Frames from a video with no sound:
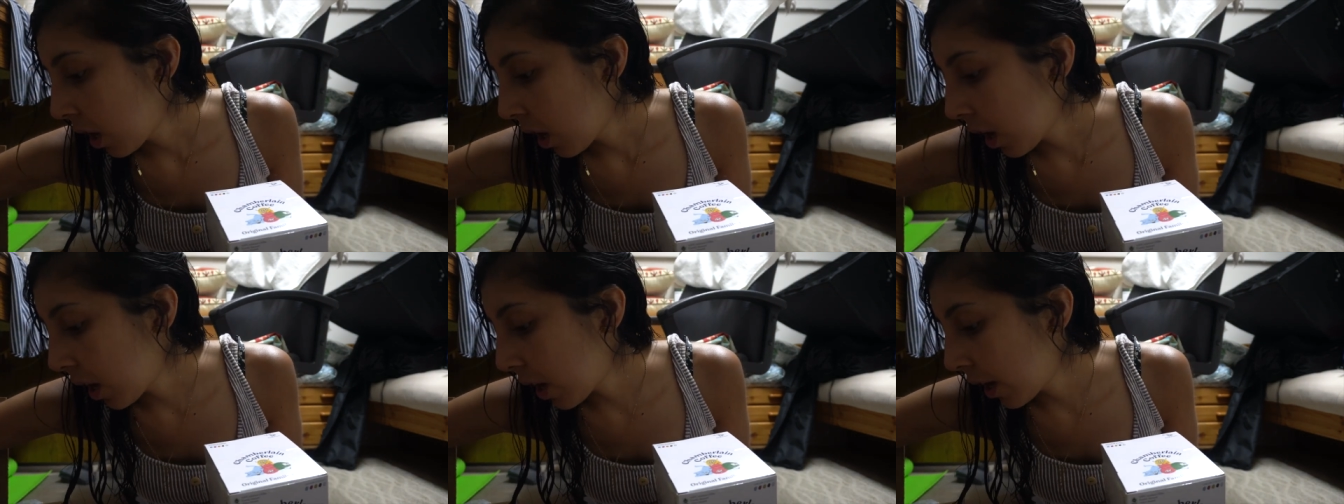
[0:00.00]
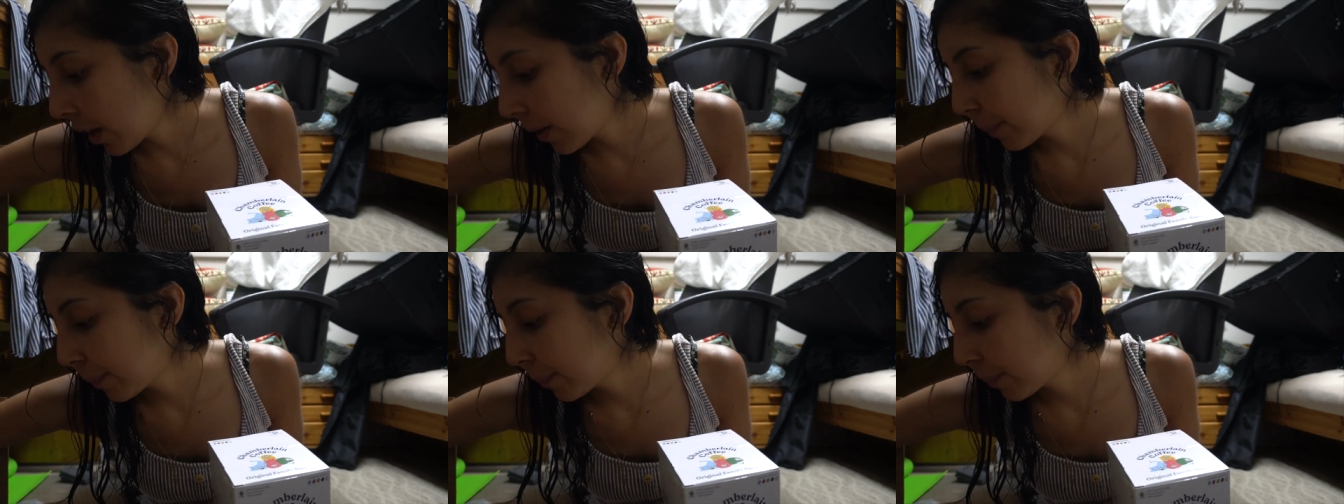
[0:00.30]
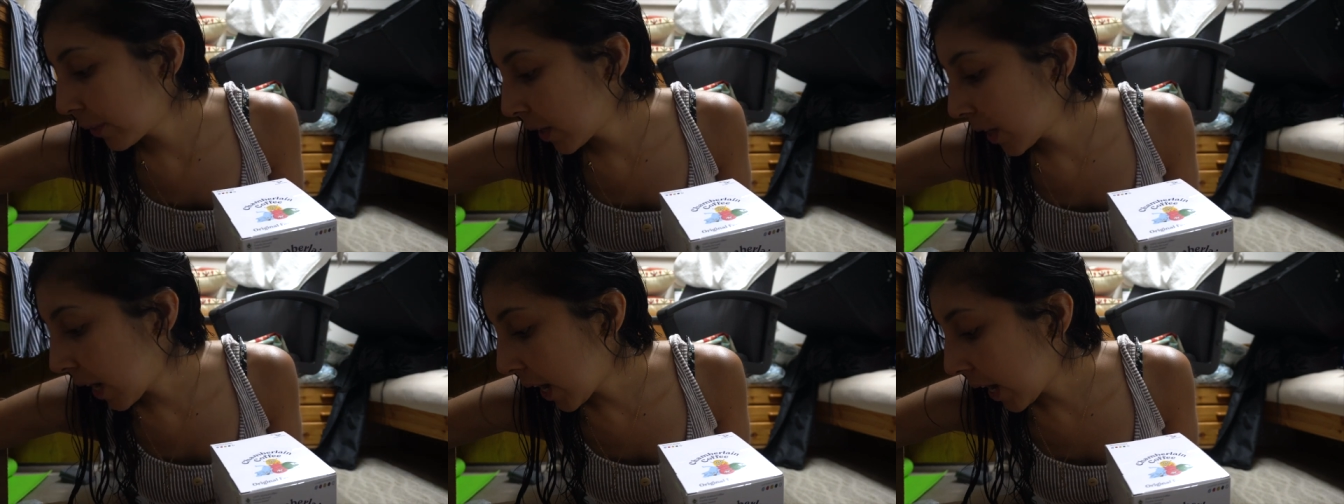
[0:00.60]
Um,
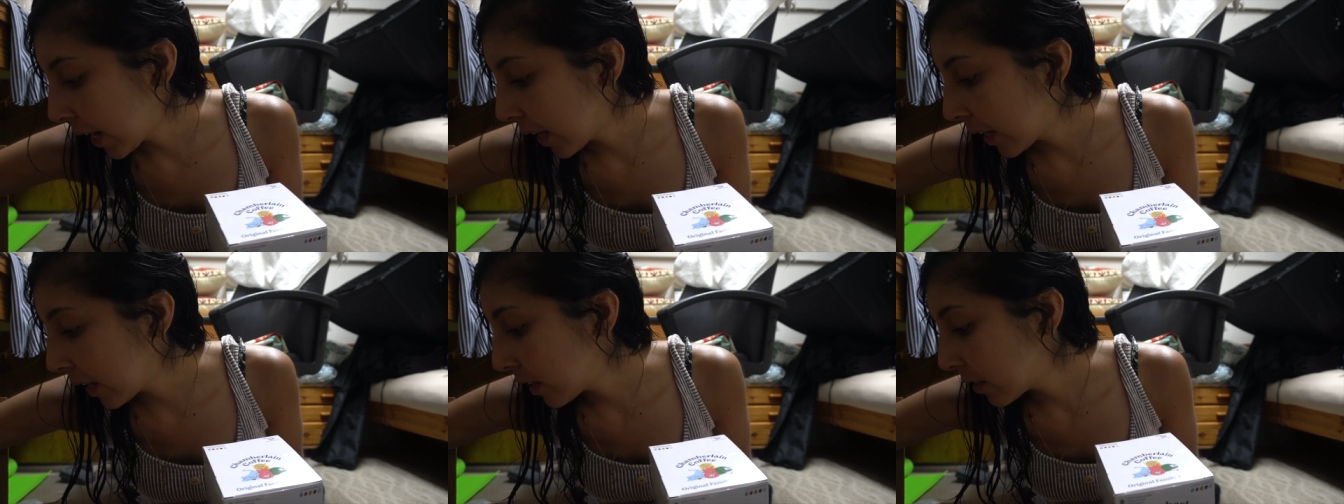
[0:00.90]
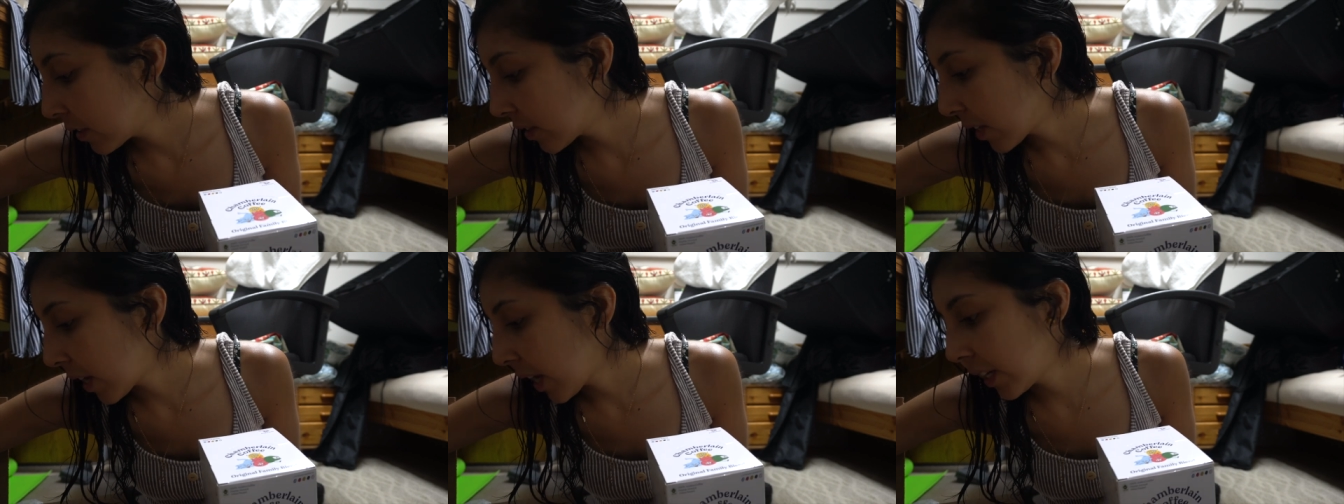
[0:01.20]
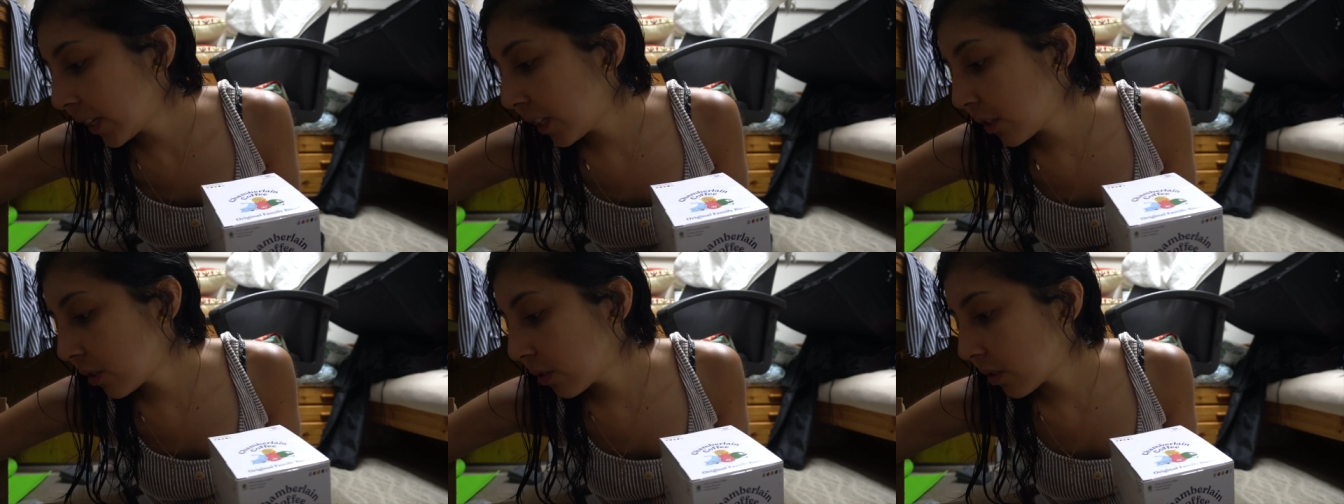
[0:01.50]
guys, I
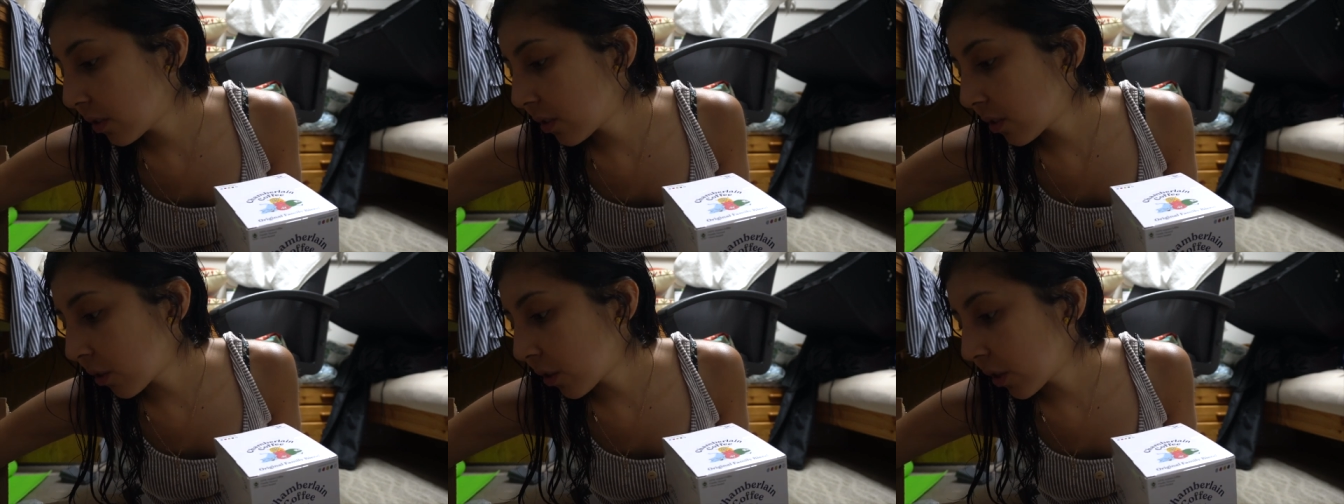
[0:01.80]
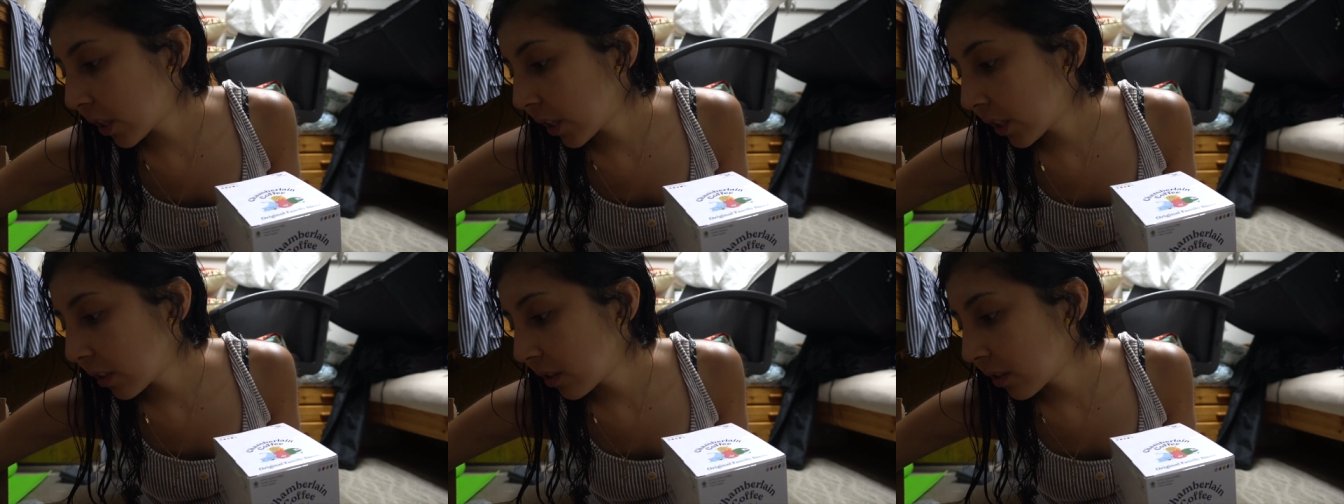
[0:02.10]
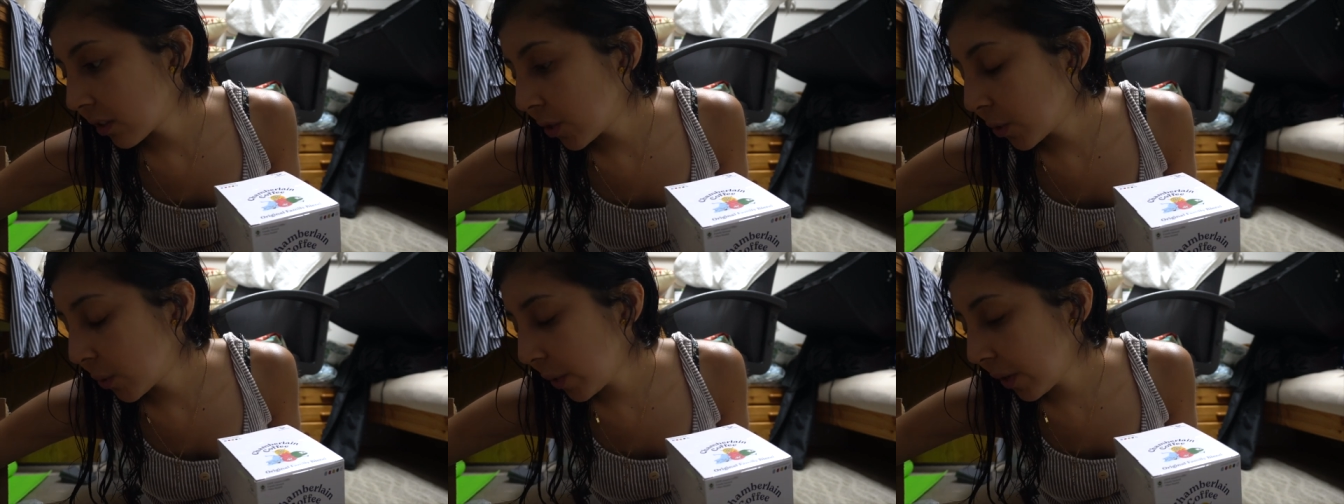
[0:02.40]
need to start
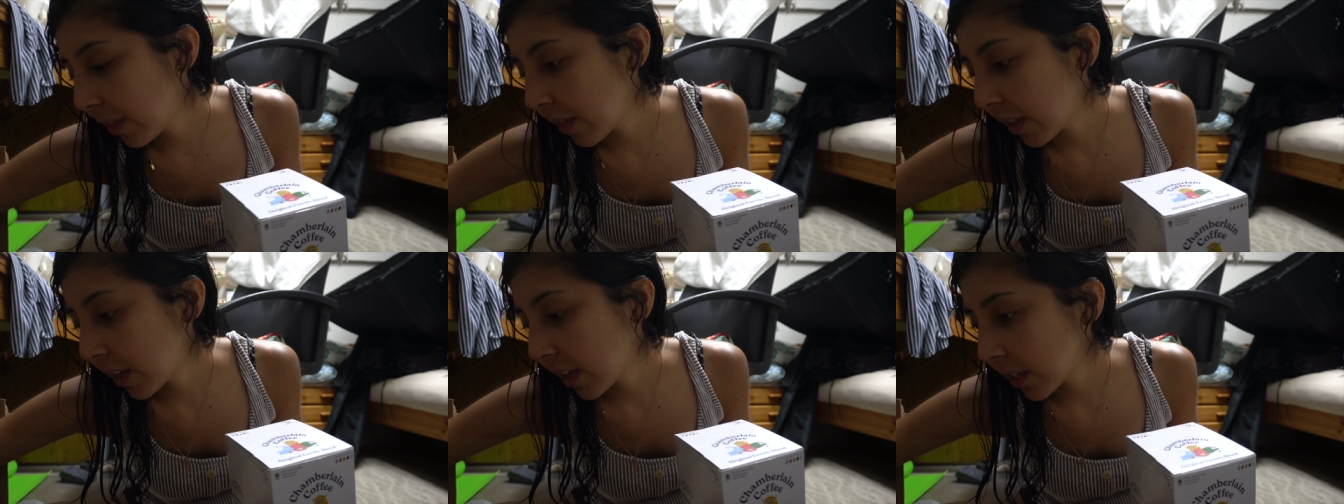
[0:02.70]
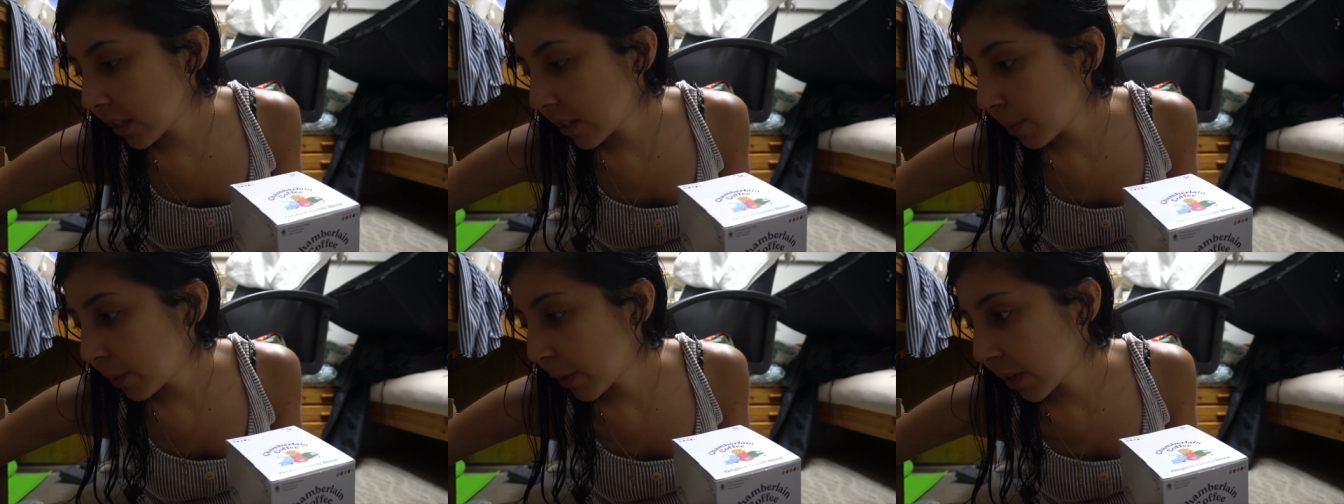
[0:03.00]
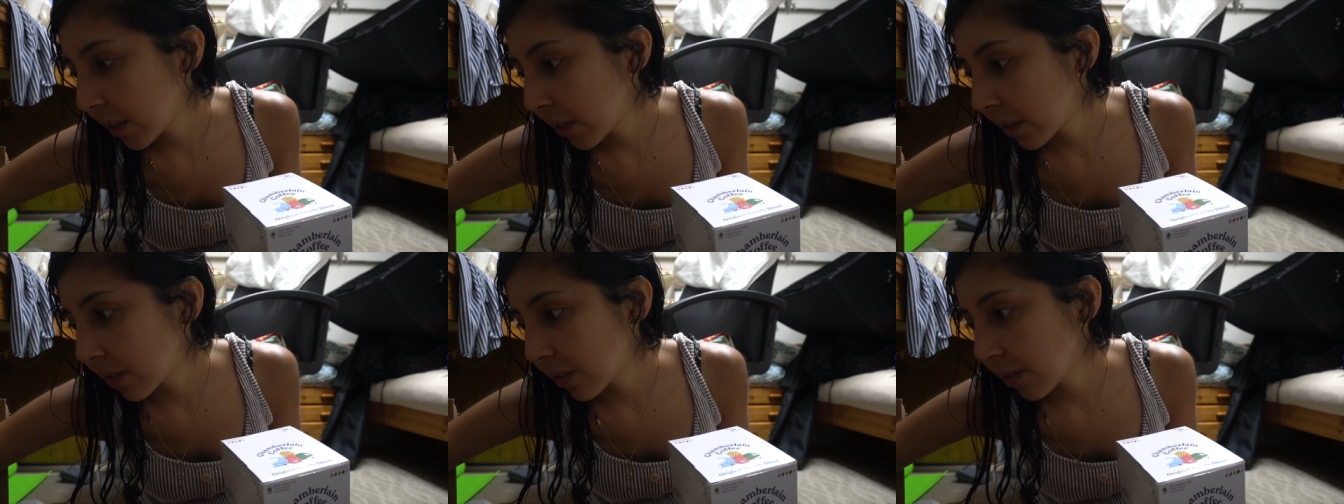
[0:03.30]
doing this
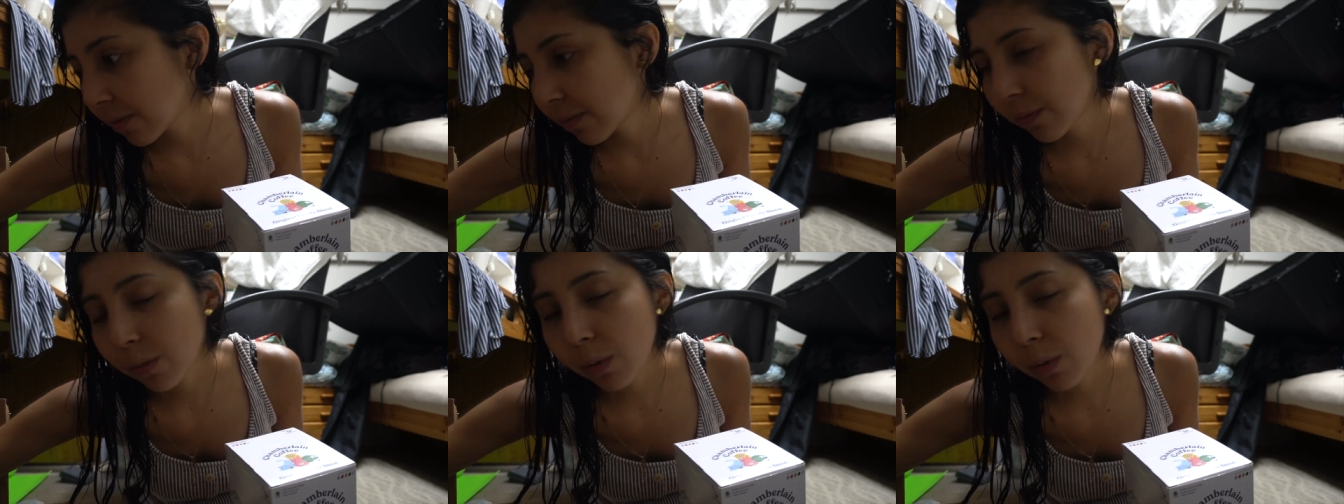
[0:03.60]
because